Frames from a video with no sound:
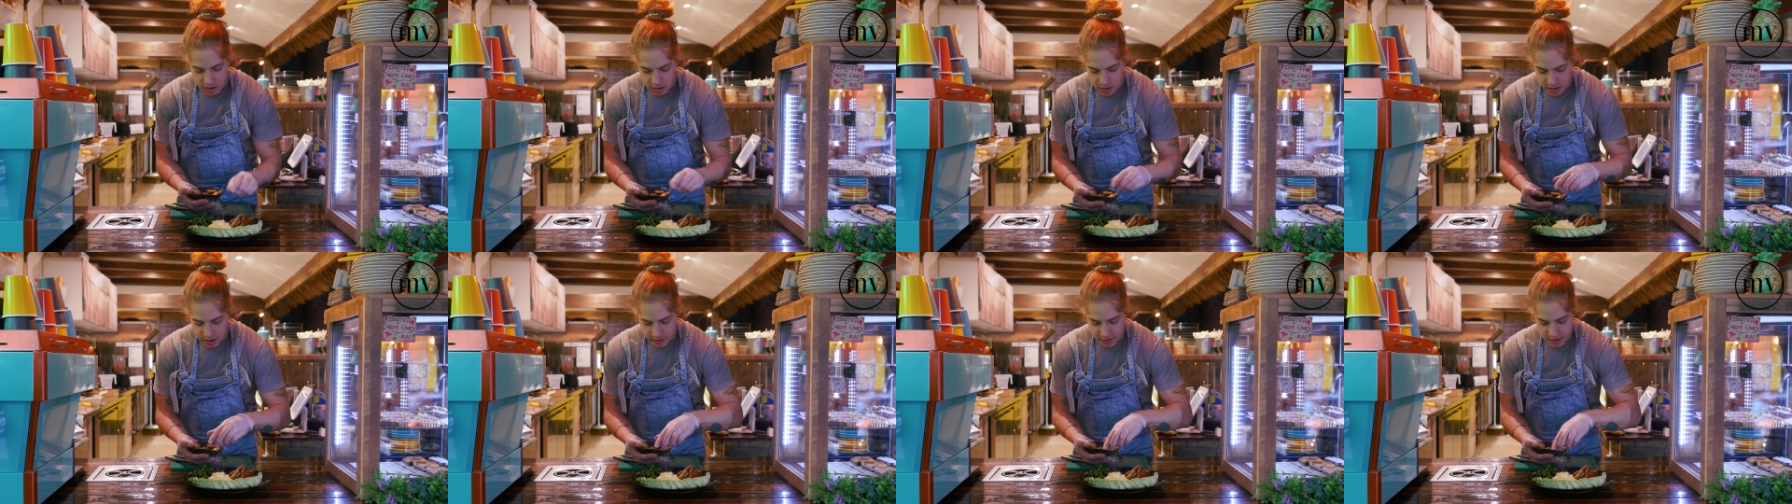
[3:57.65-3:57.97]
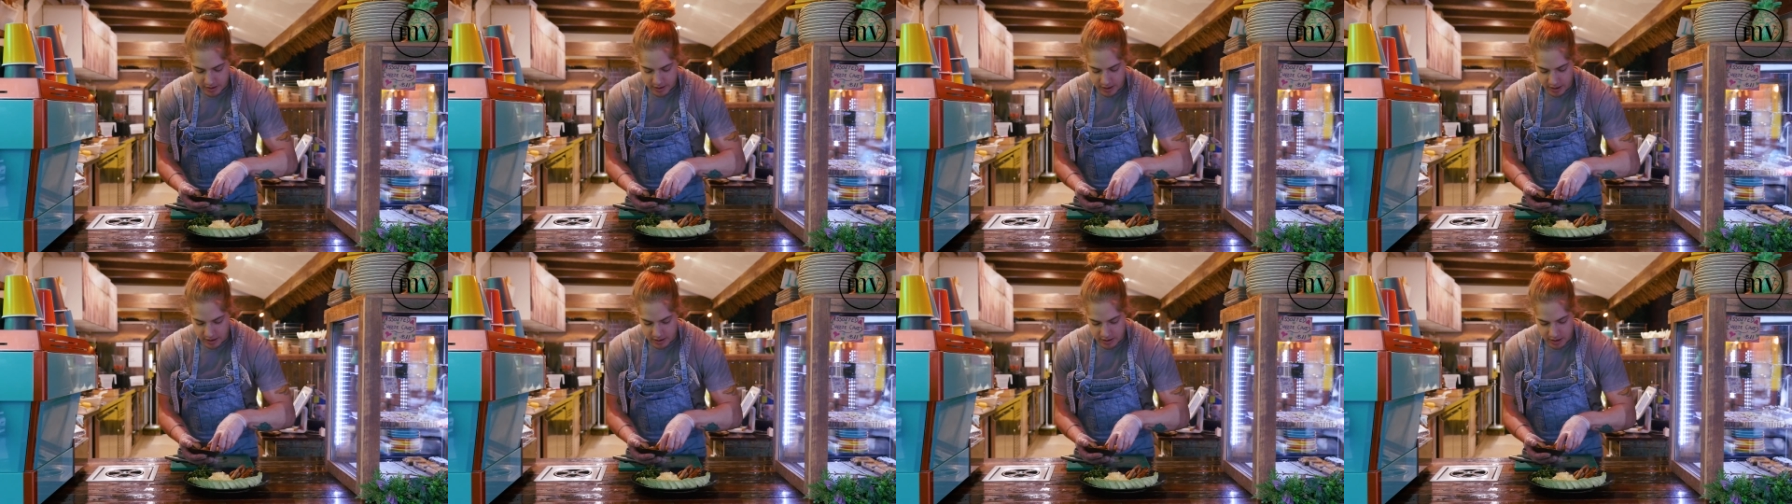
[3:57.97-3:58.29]
They're in
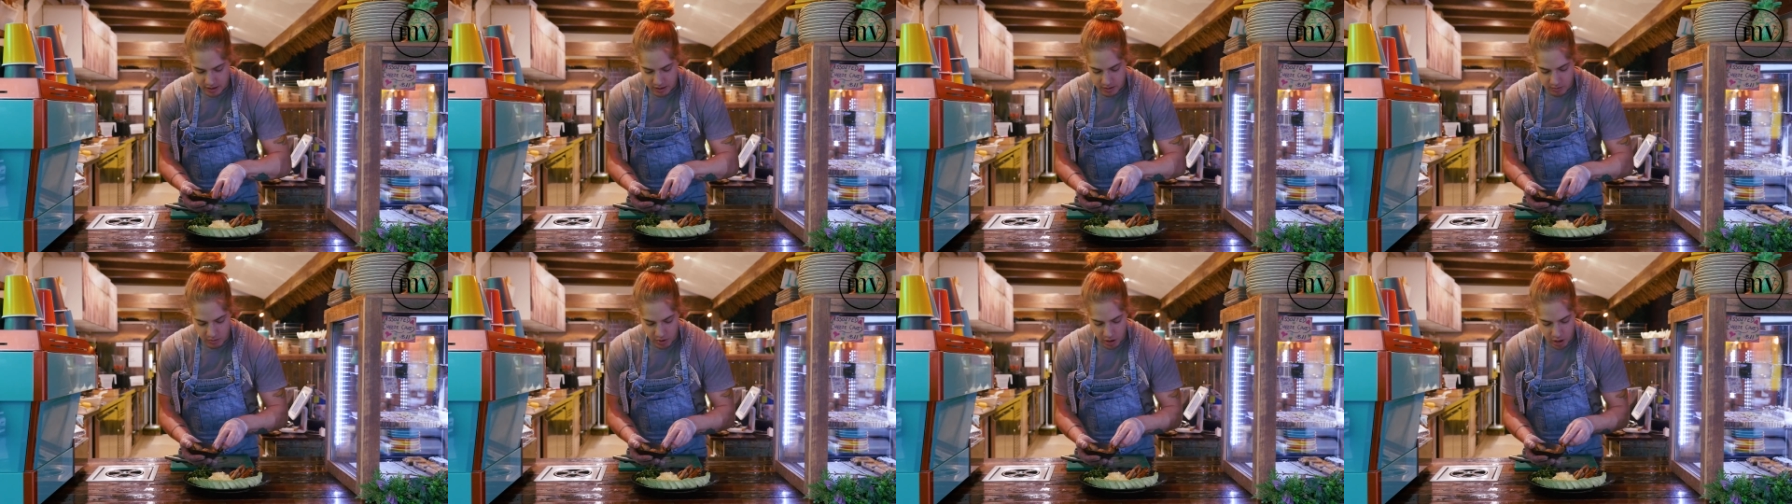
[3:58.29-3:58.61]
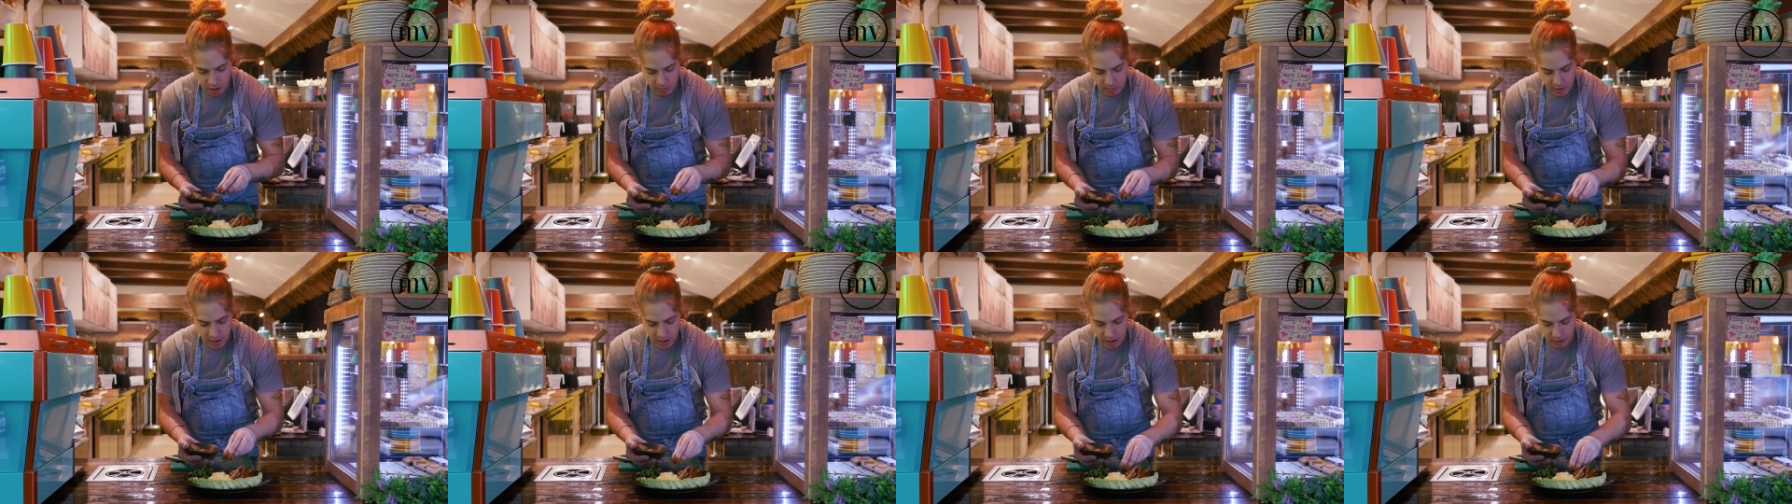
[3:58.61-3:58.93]
season at the
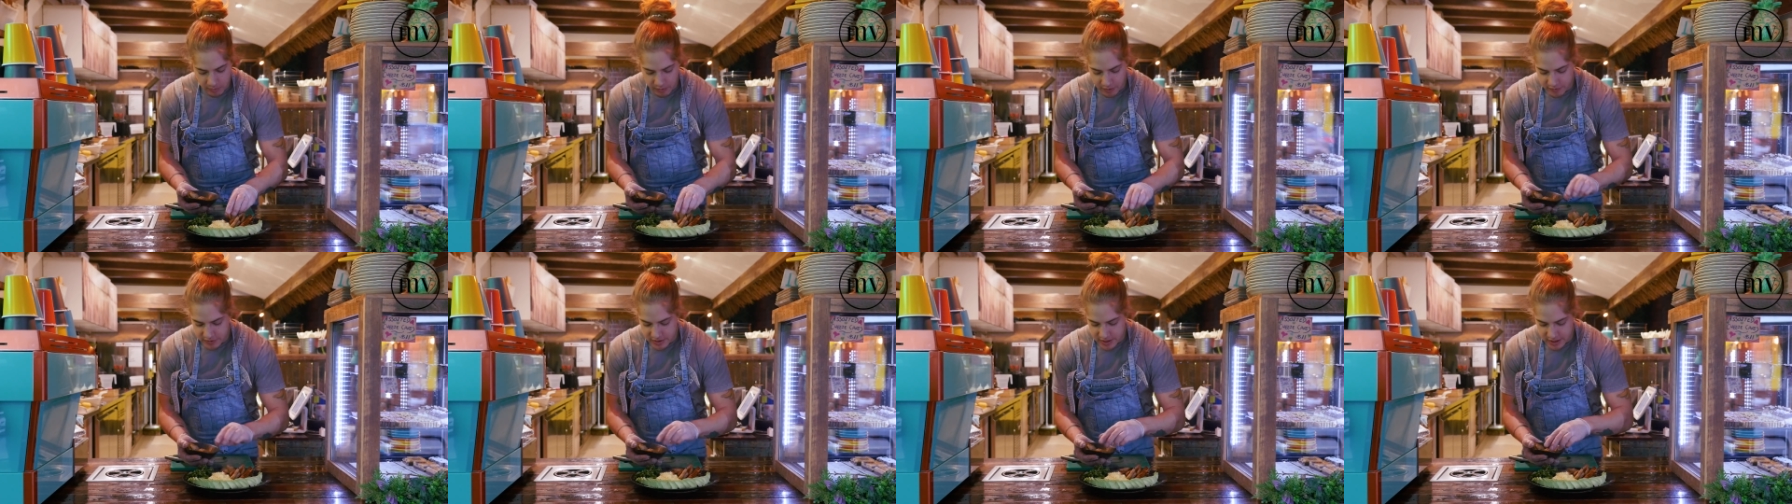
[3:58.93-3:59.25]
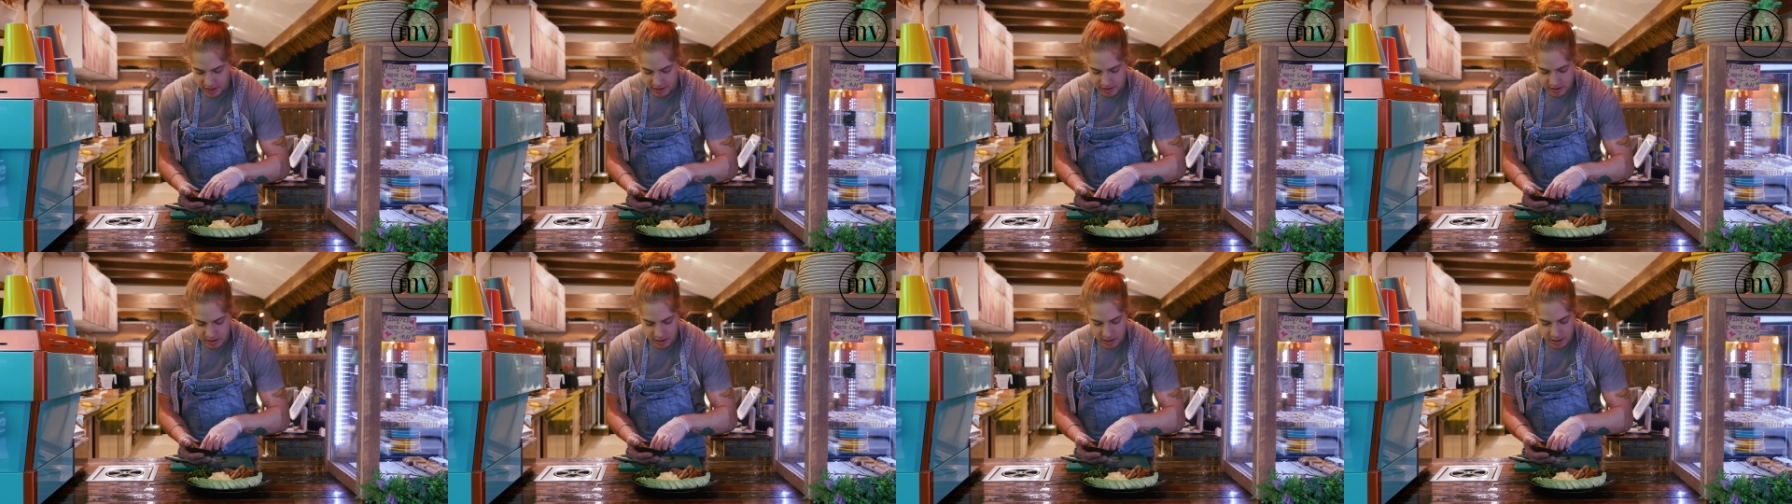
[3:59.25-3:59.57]
moment, and we've
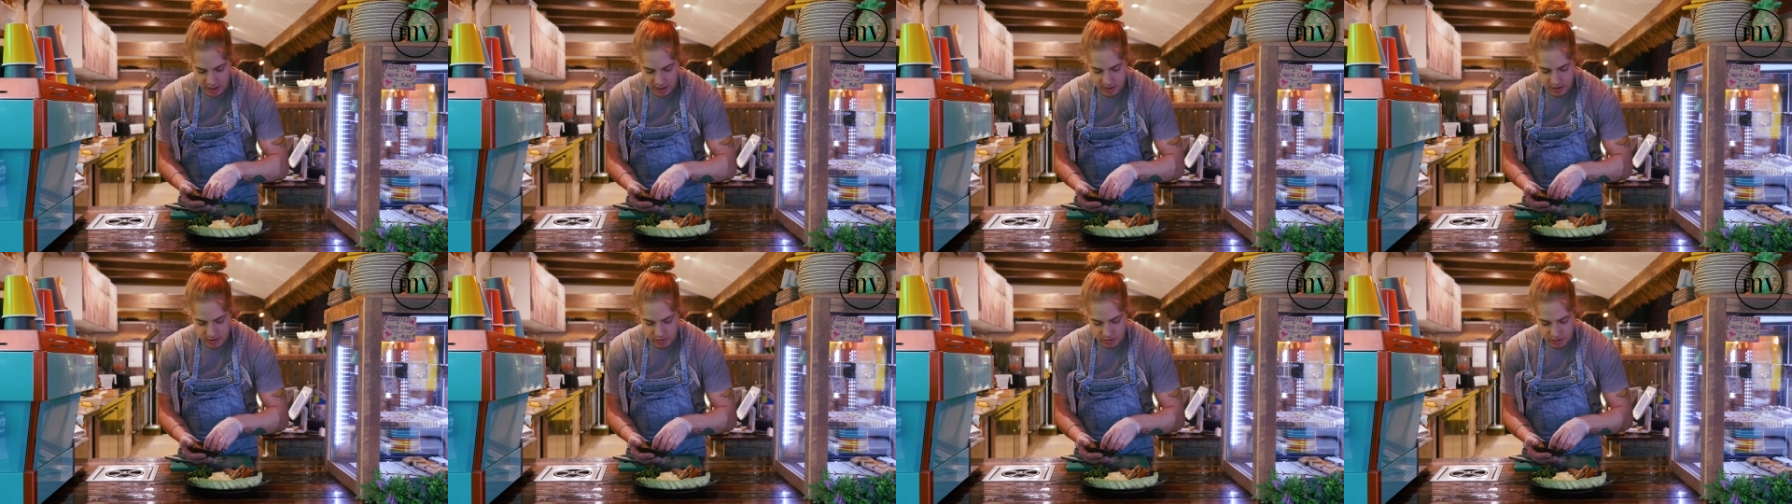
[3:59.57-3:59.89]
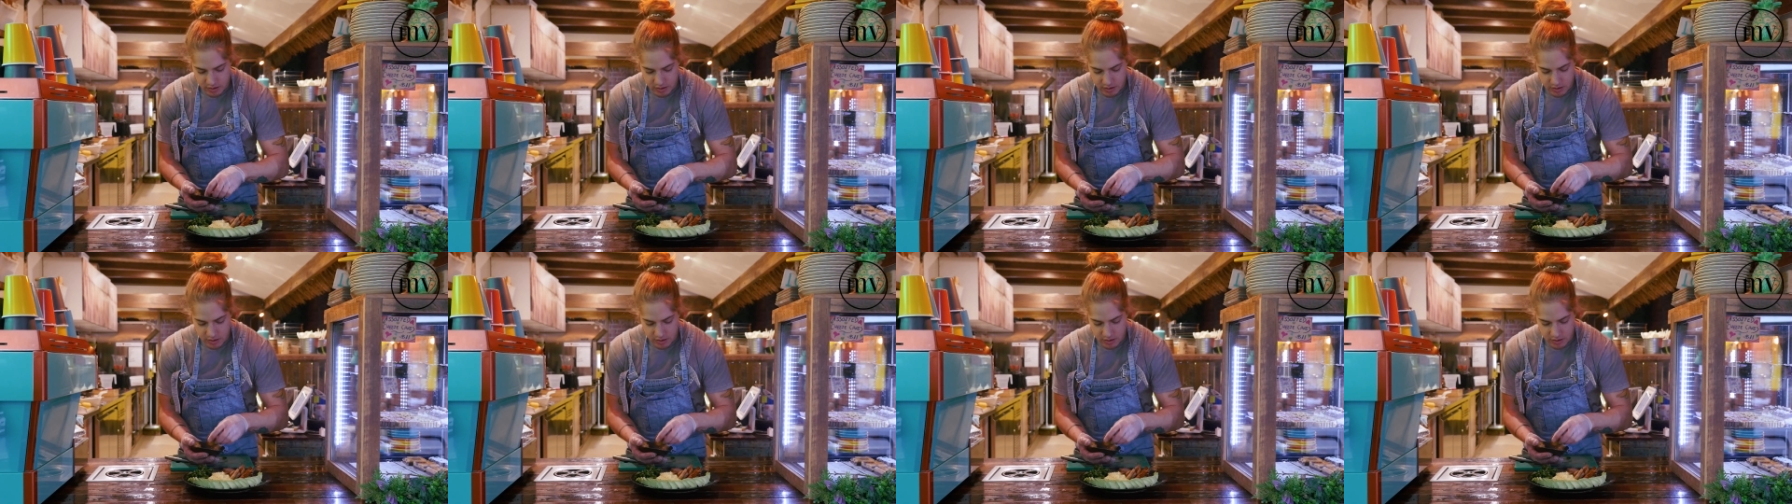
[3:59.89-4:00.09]
seasoned these